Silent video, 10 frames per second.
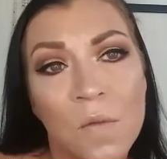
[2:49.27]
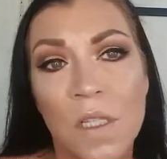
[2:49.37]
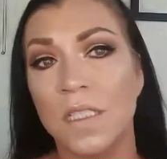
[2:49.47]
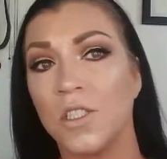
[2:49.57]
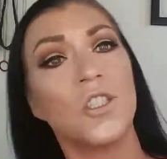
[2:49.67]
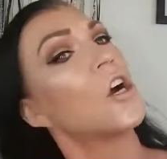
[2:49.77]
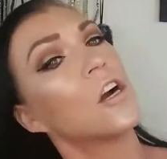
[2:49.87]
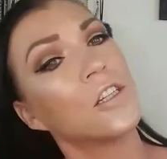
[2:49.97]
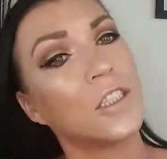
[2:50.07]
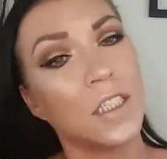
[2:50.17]
wasn't
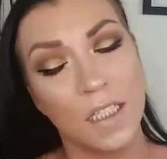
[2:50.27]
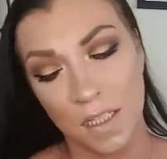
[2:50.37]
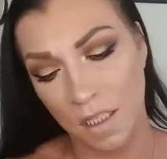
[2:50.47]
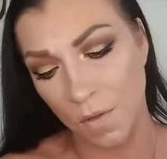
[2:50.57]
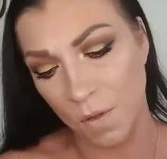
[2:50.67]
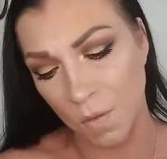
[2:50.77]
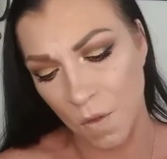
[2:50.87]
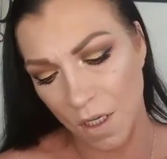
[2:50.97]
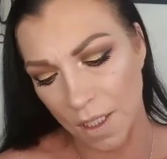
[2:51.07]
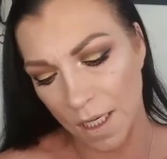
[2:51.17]
charging, nothing was
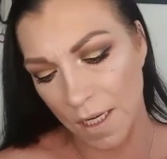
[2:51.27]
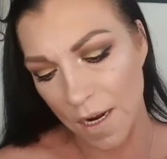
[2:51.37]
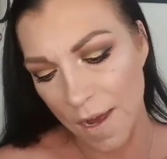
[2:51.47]
working.